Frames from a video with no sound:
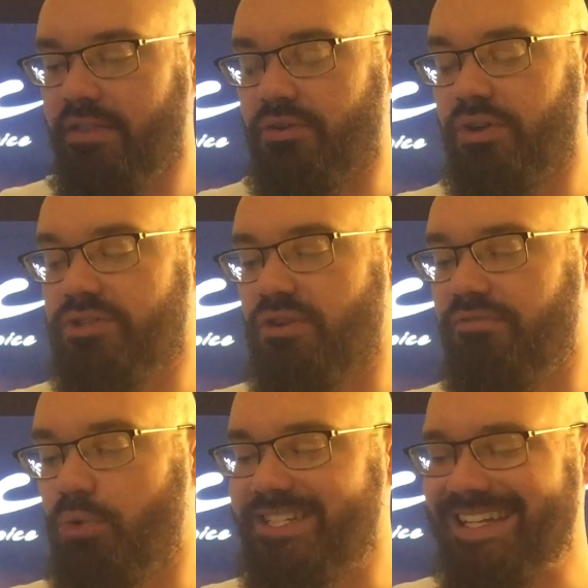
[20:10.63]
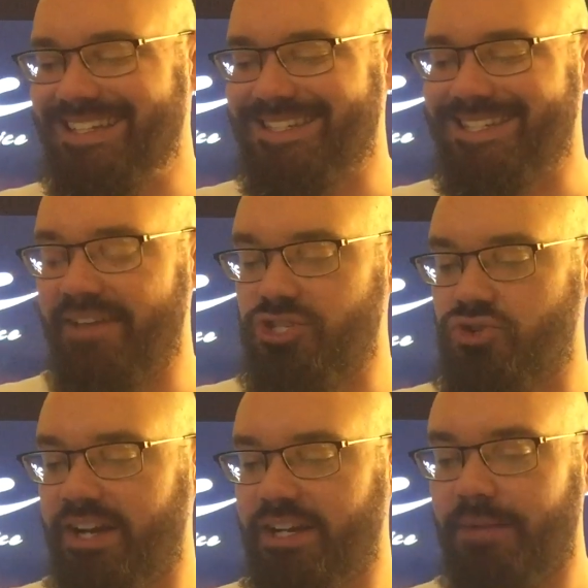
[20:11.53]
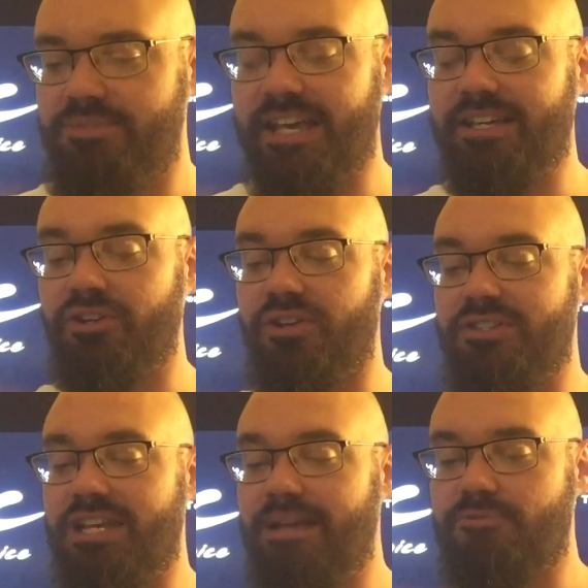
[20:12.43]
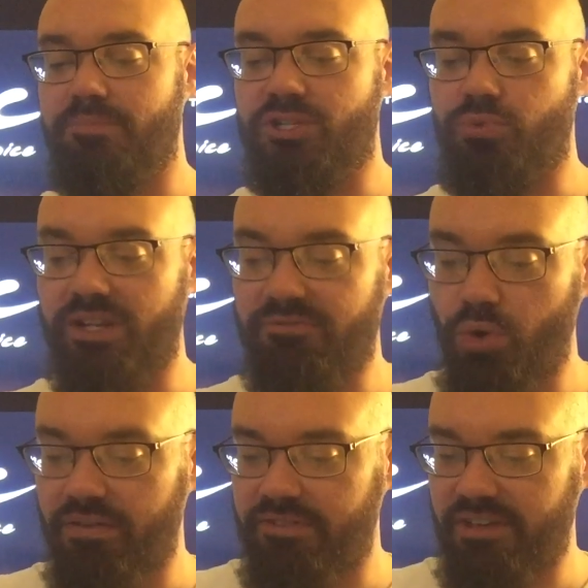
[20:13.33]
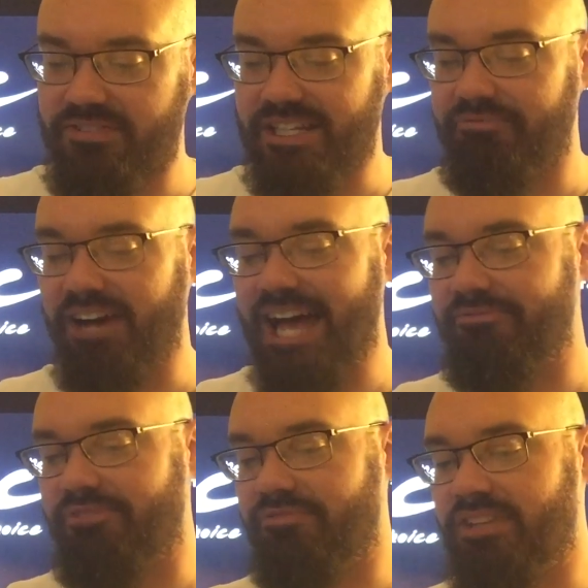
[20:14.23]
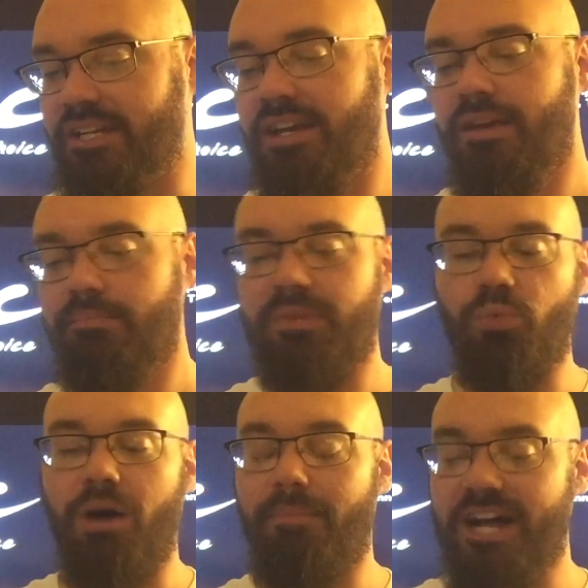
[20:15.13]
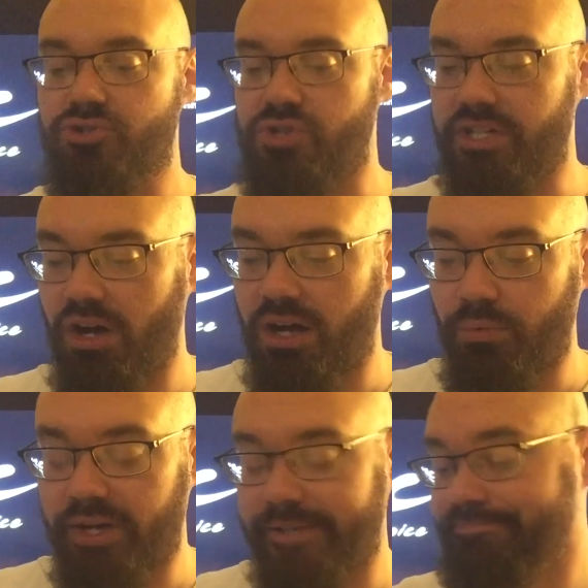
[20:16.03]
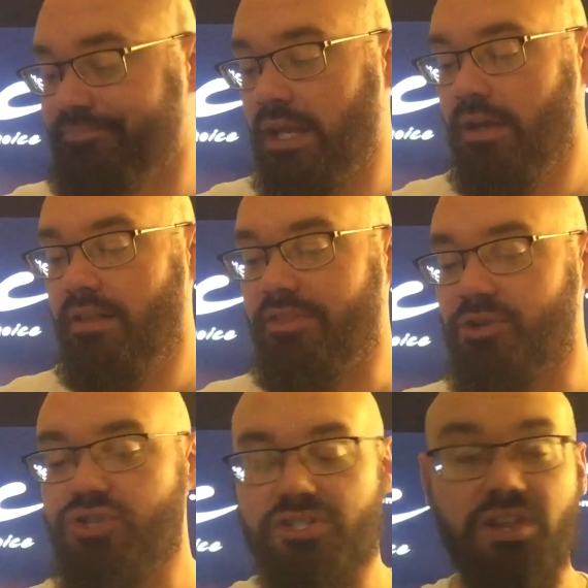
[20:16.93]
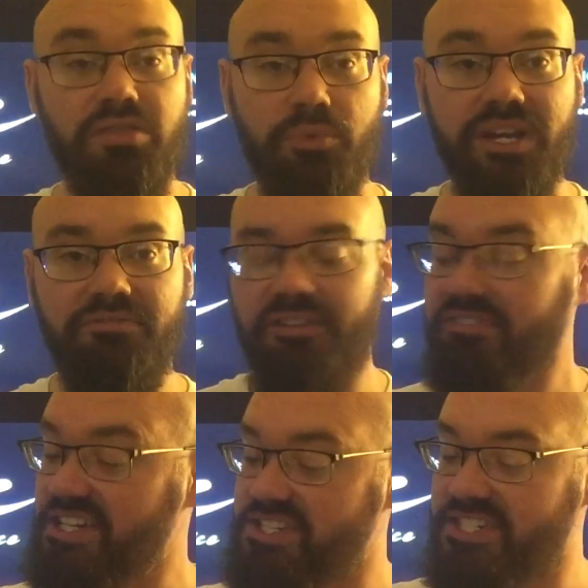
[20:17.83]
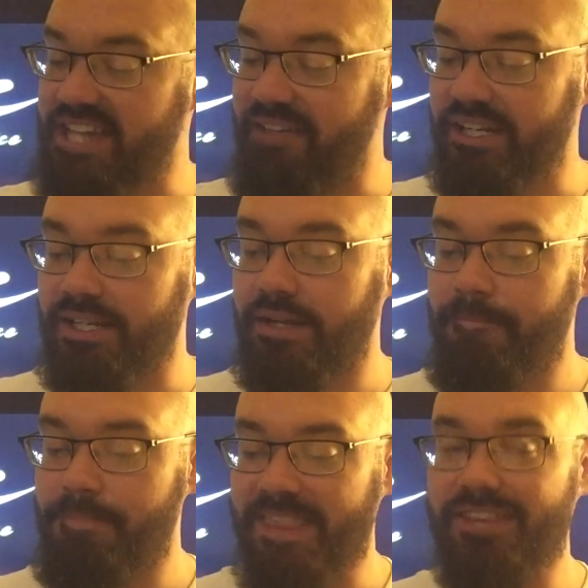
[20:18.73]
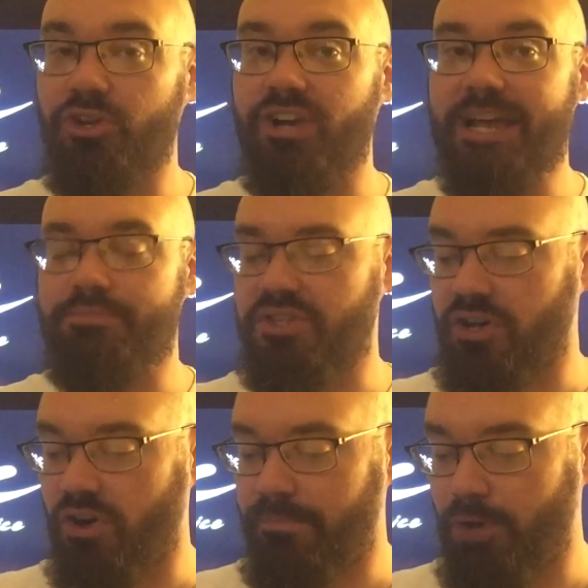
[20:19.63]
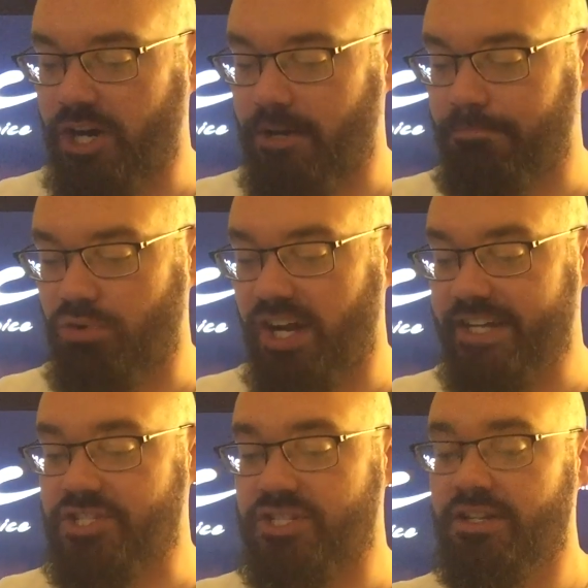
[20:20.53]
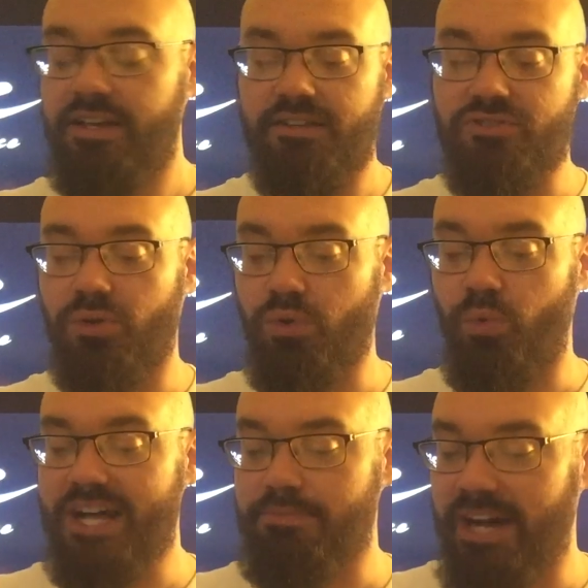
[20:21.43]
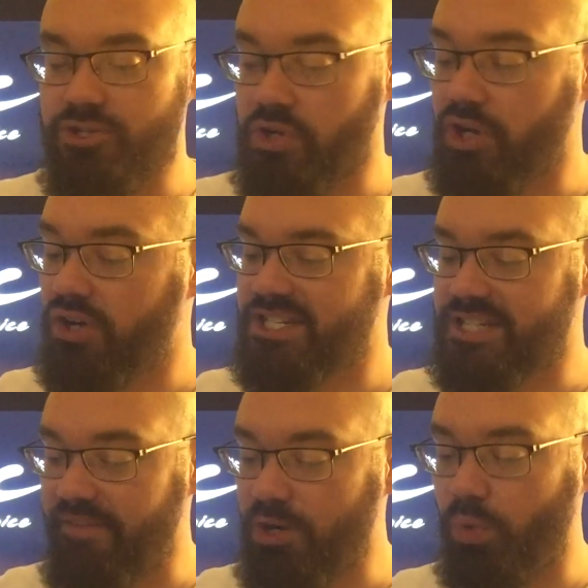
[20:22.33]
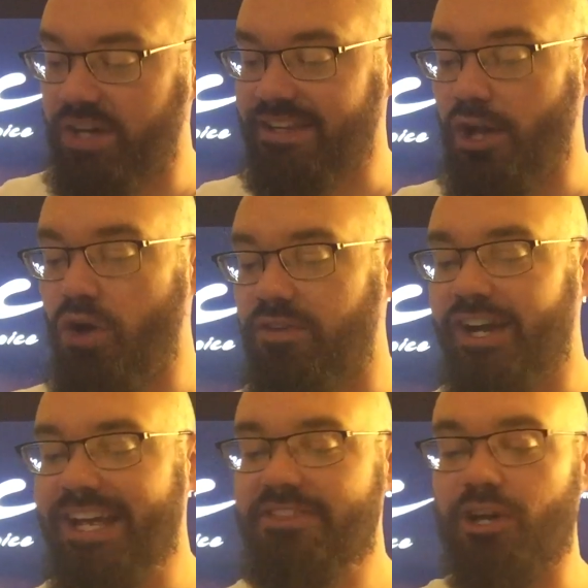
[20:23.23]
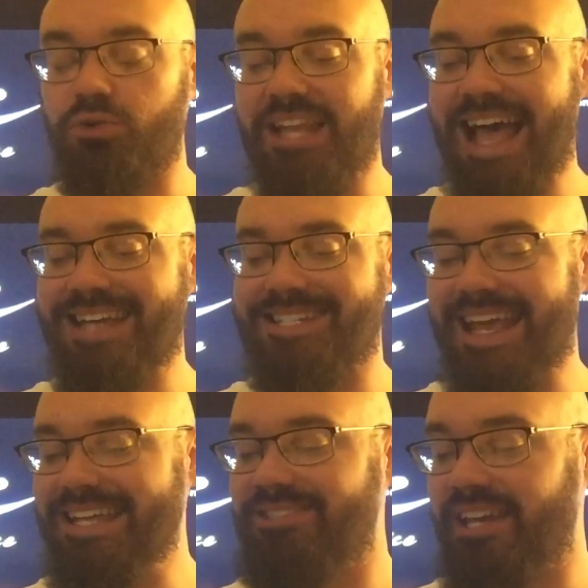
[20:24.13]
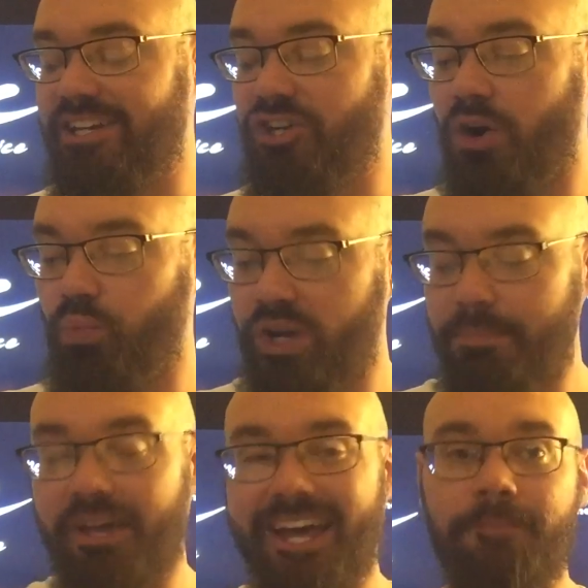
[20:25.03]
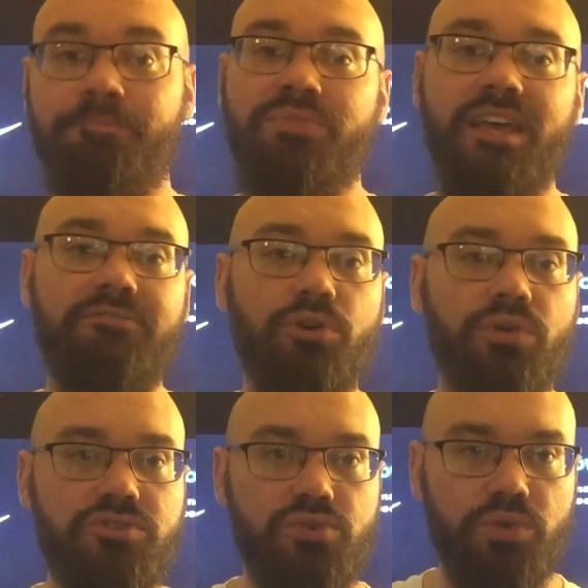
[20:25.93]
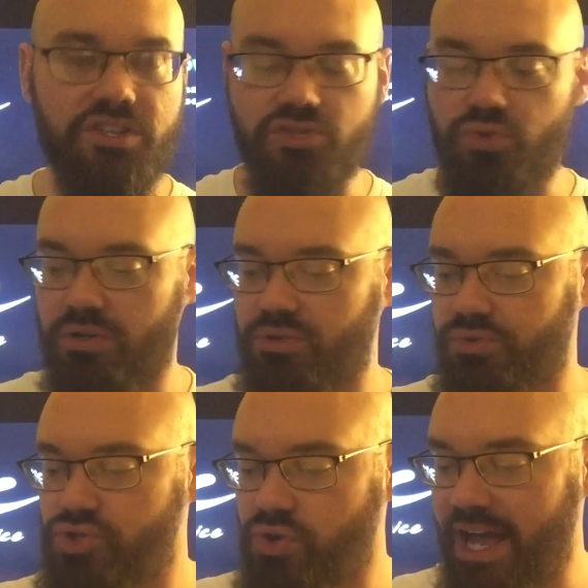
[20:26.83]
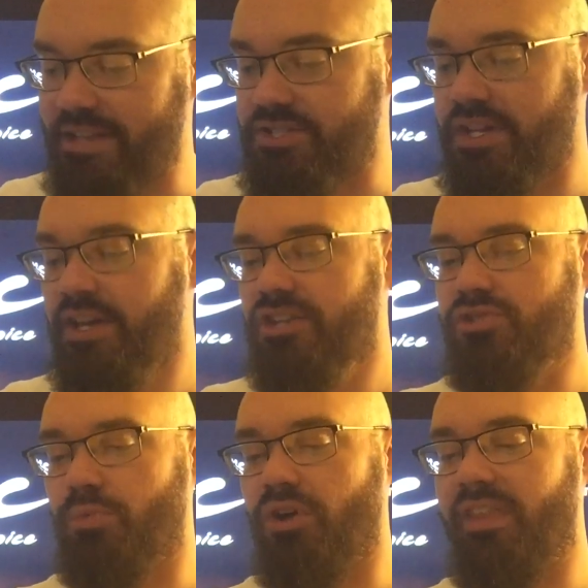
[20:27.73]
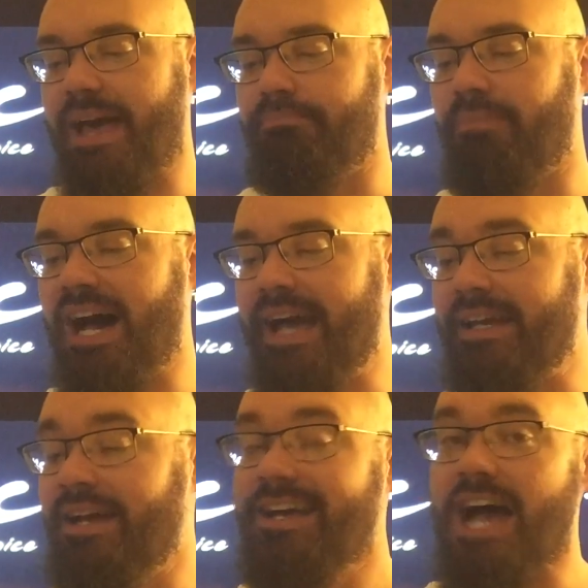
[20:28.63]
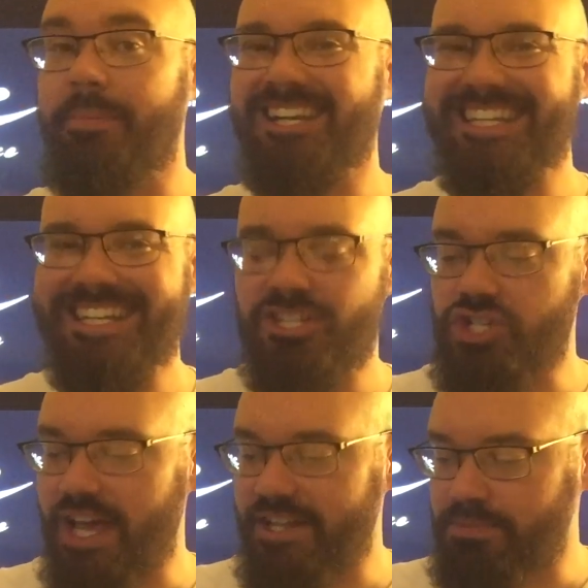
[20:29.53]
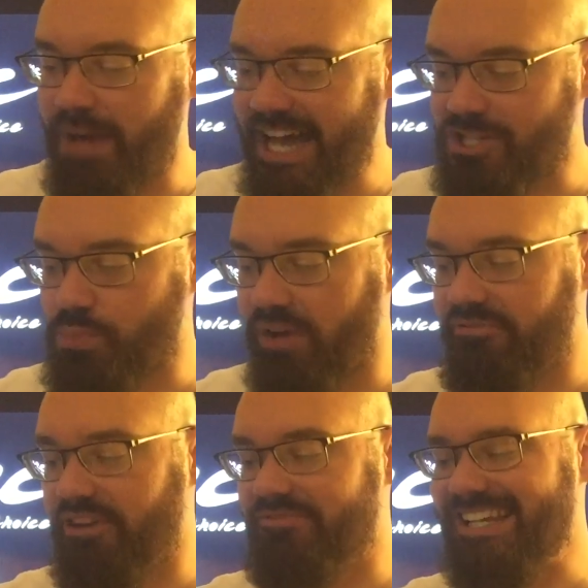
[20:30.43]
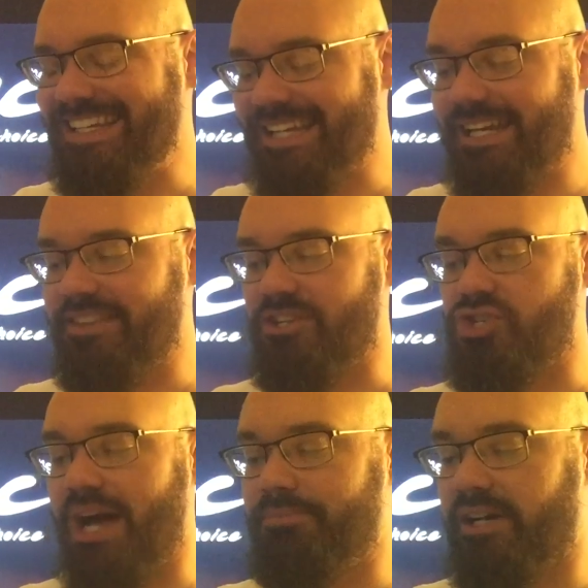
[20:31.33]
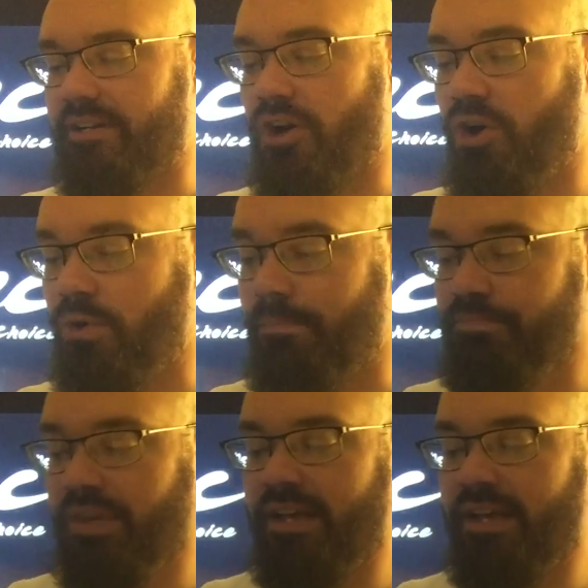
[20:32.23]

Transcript: They're also 14-7 straight up, taking on teams between 450 and 550. Meanwhile, Montreal, well, they're just 357 in their games at the current market price. And total-wise, Montreal 7-1 to the over in their last eight, taking on Winnipeg, if you're into historical trends. So with all that in mind, I'm going to lean Jets minus 150, getting the job done at home